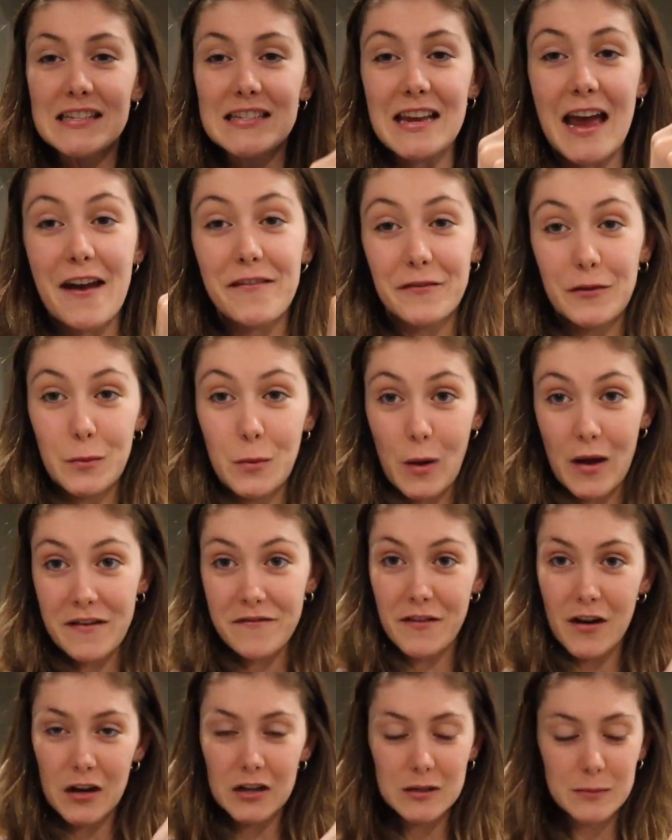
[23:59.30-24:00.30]
set from
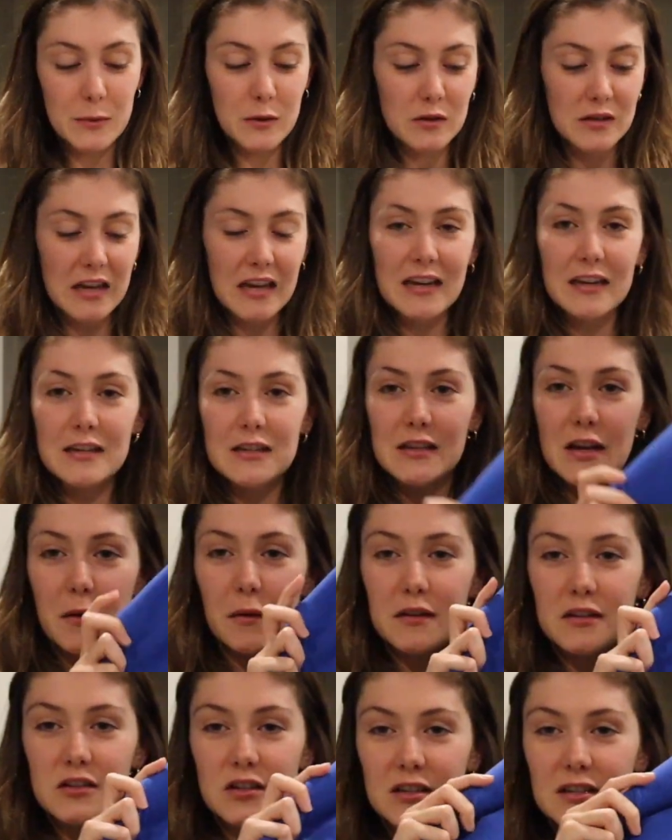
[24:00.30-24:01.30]
White Fox Boutique.
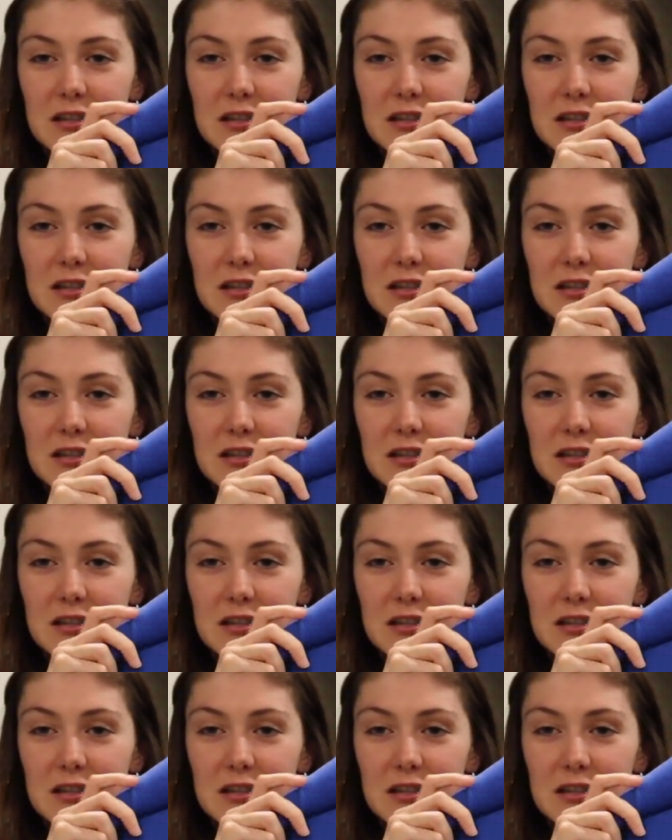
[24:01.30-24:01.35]
So it's